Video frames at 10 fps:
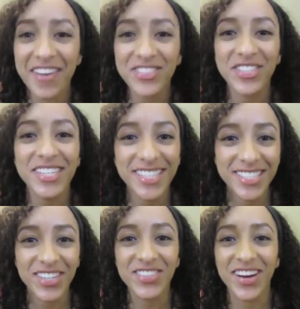After he
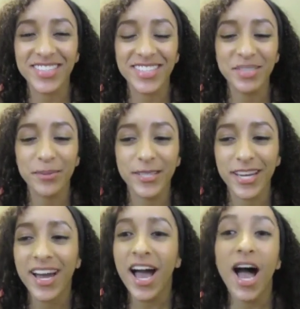turned around and said
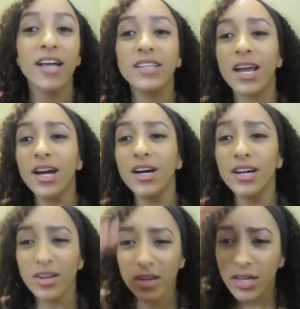Sabrina, I was like,
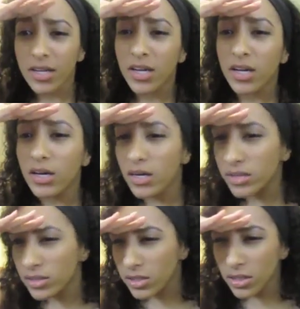oh, uh,
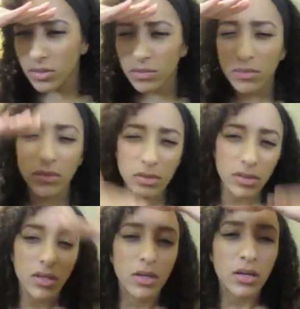don't,
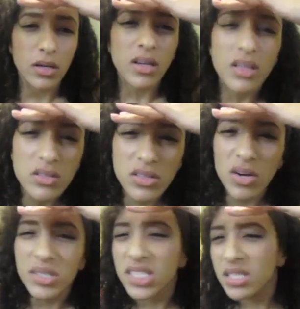
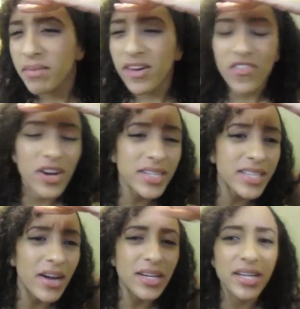don't see my friend
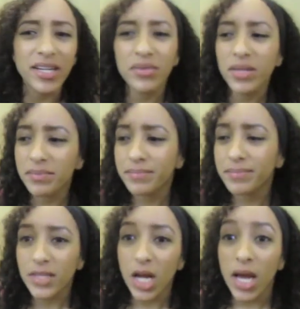out here. Well,
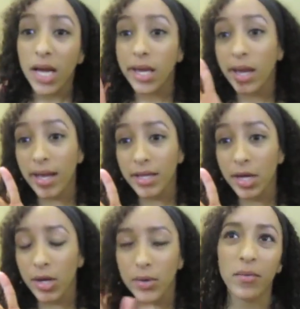gotta
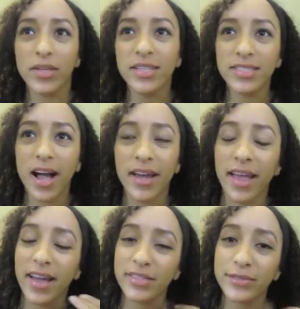go. Went inside and
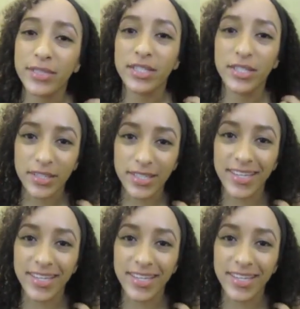asked for security.